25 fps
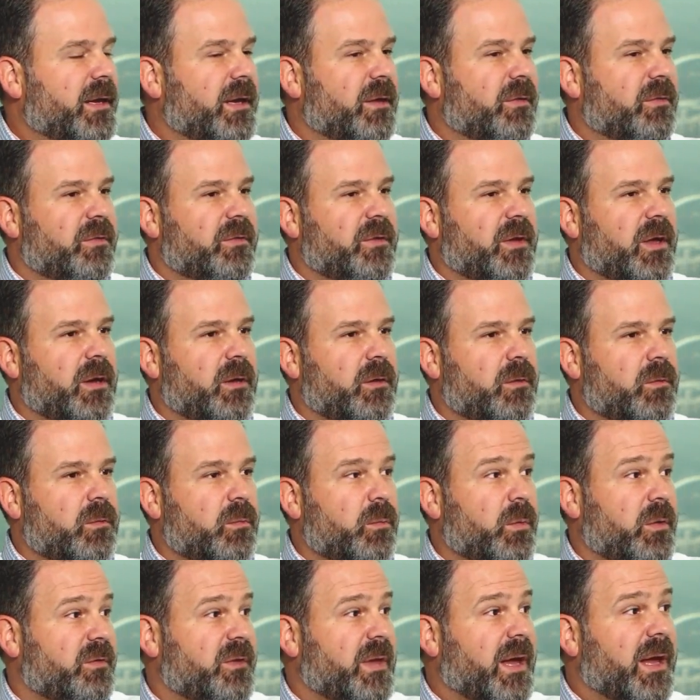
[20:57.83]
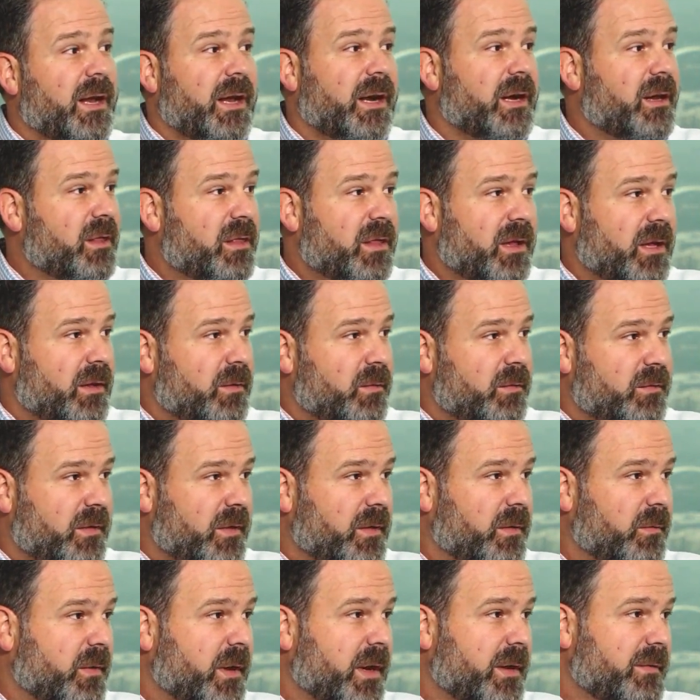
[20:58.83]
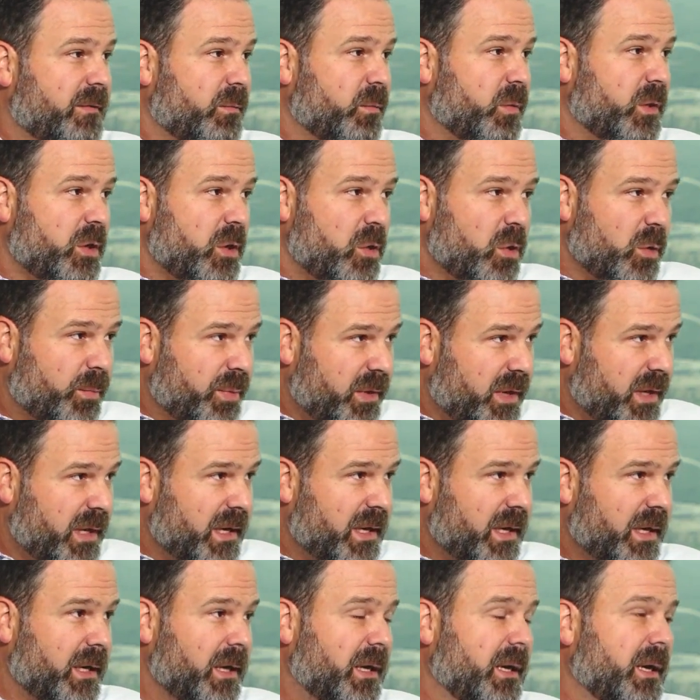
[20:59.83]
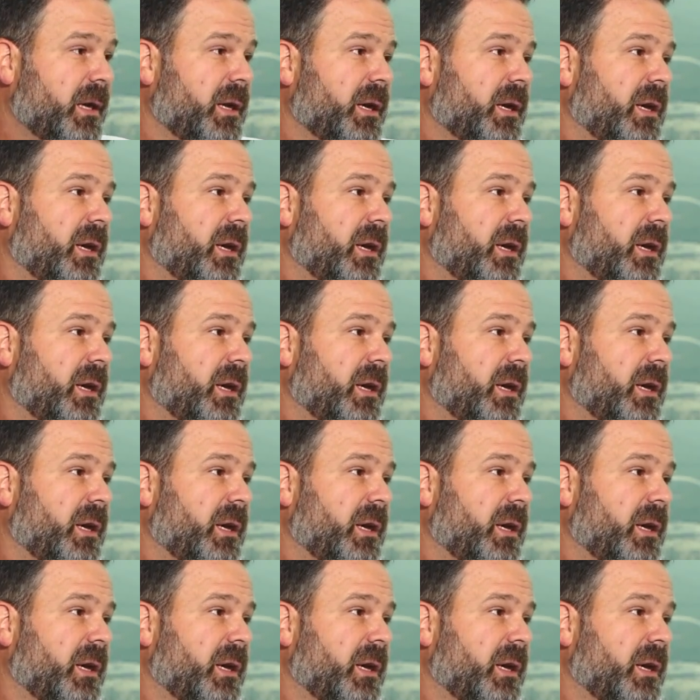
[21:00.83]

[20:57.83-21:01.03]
And so was that anything that was on the horizon when you were playing?